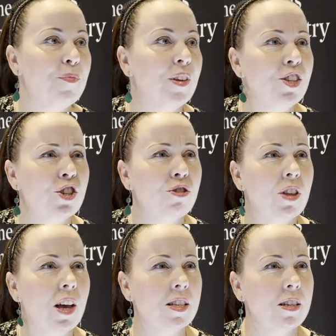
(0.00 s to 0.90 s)
In
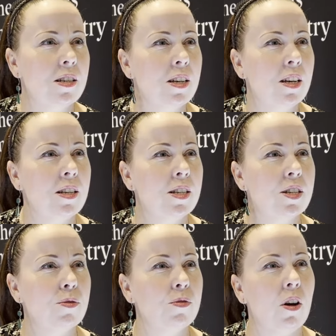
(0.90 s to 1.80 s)
2000 and
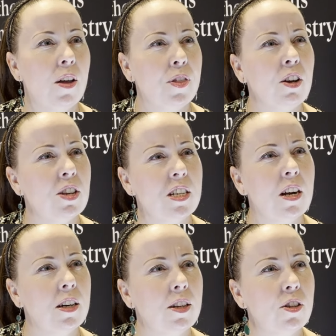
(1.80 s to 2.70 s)
I think I
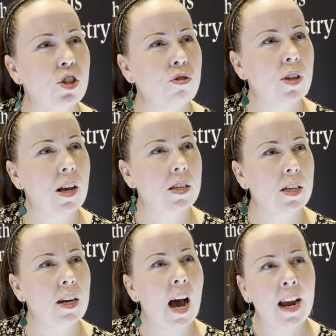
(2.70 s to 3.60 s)
started in
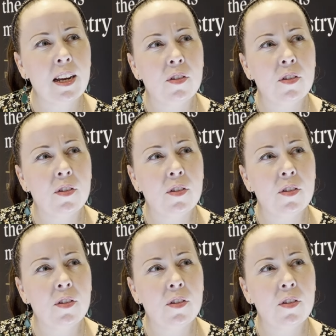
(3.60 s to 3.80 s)
2008,